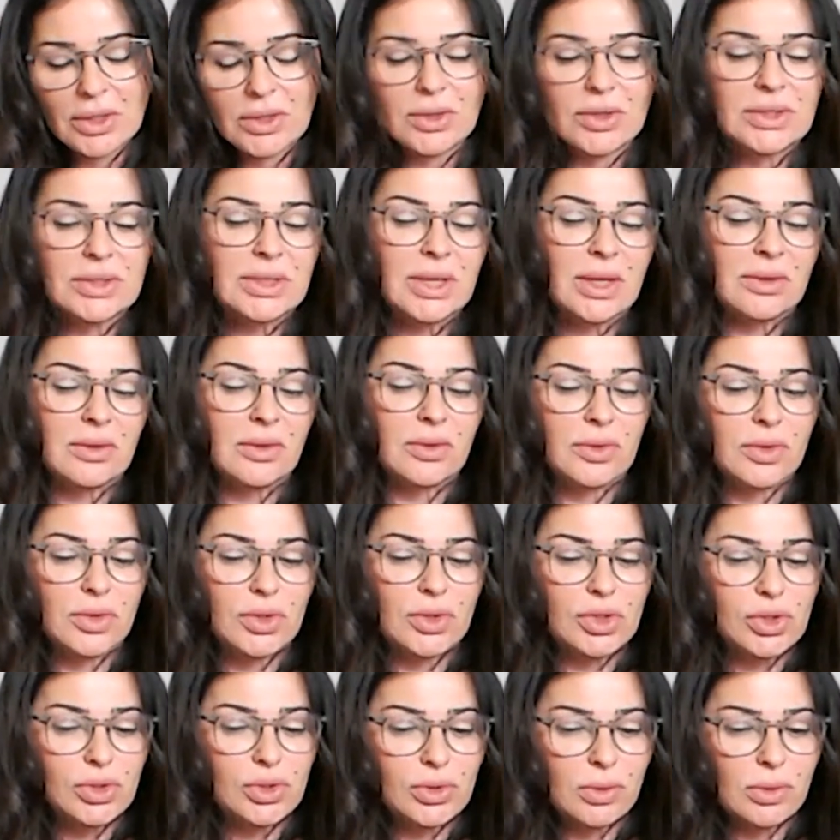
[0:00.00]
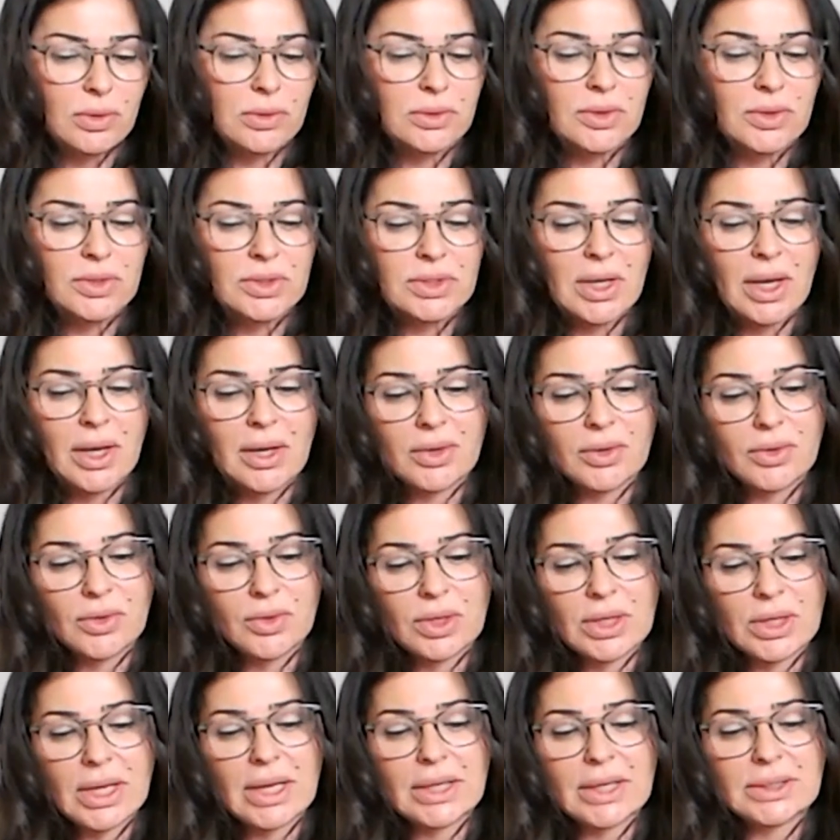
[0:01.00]
You said that the shoulders are
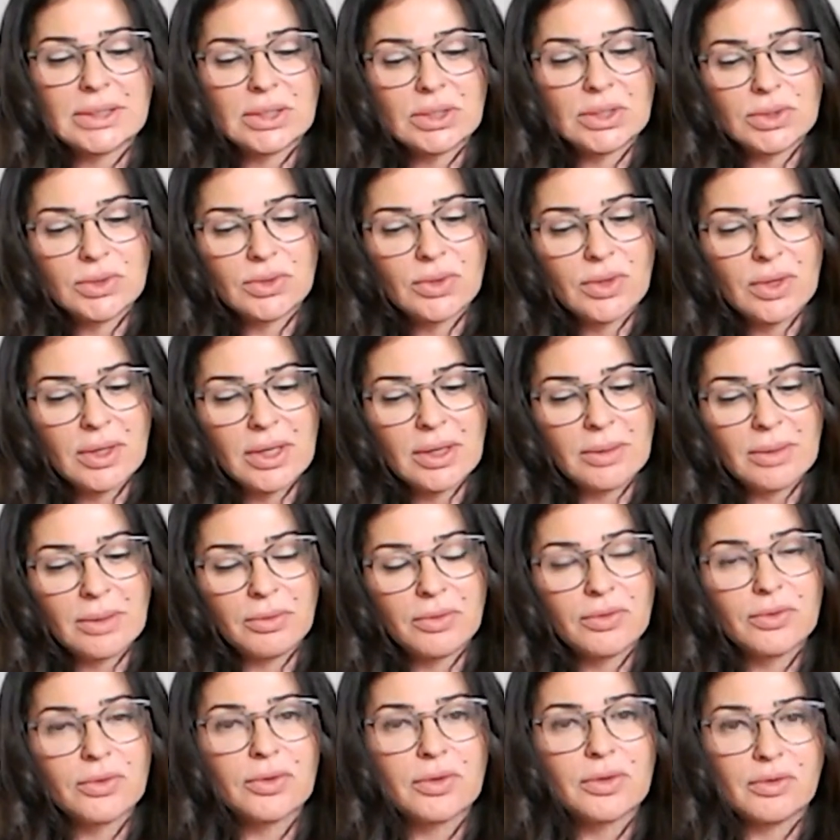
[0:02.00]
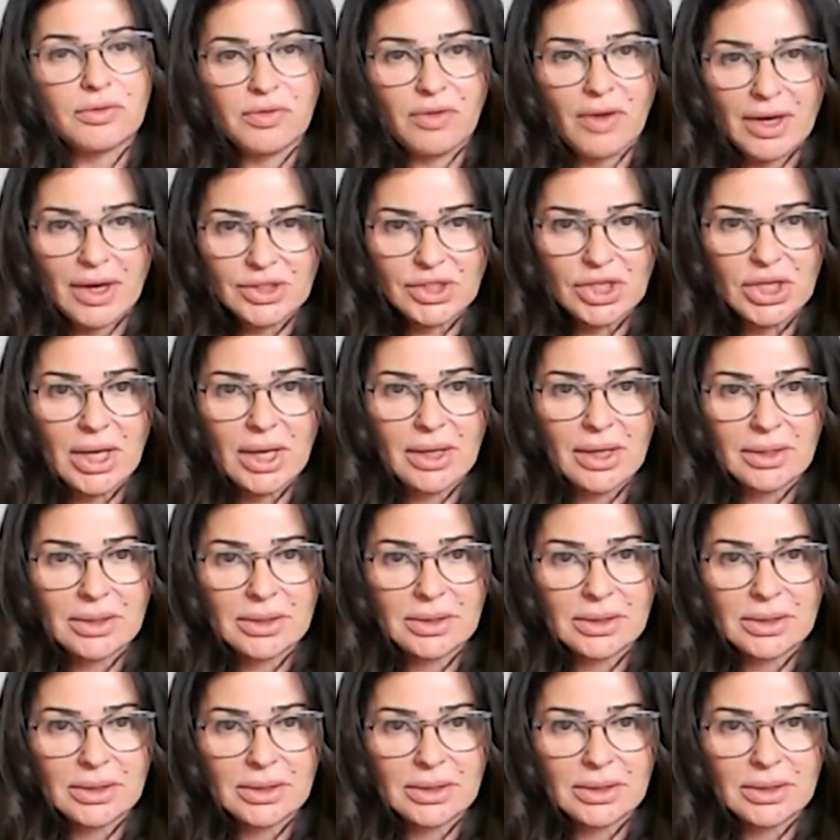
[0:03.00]
connected to the hip through the fascia.